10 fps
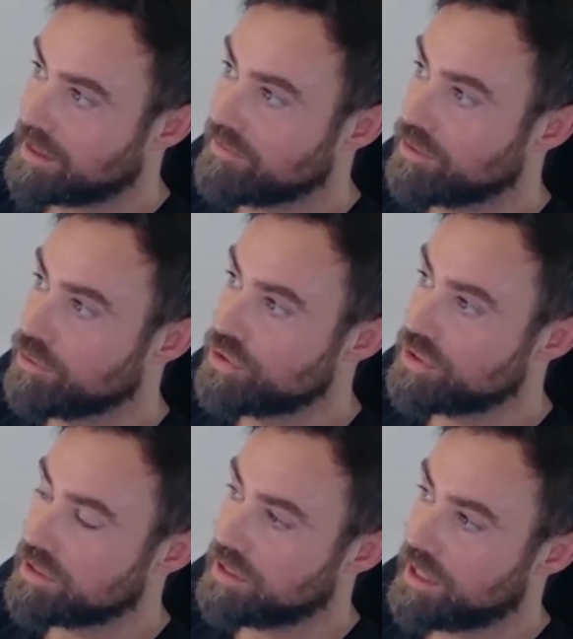
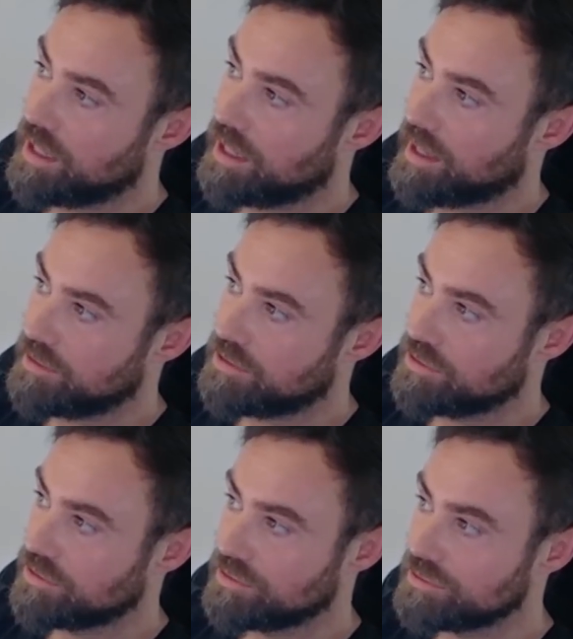evolution in AI
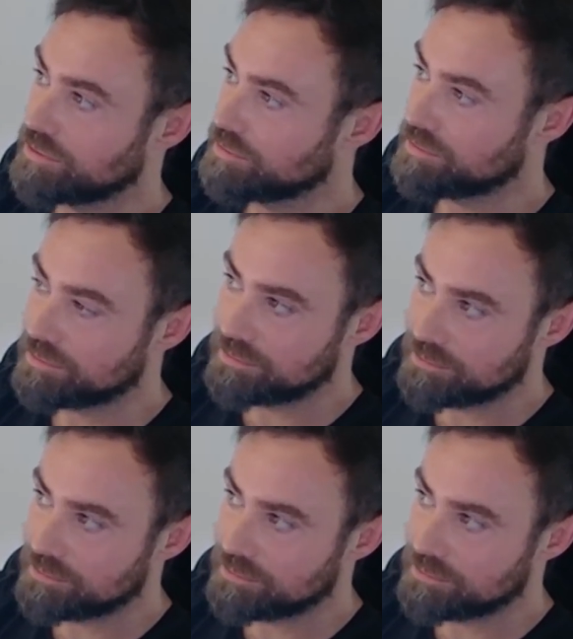to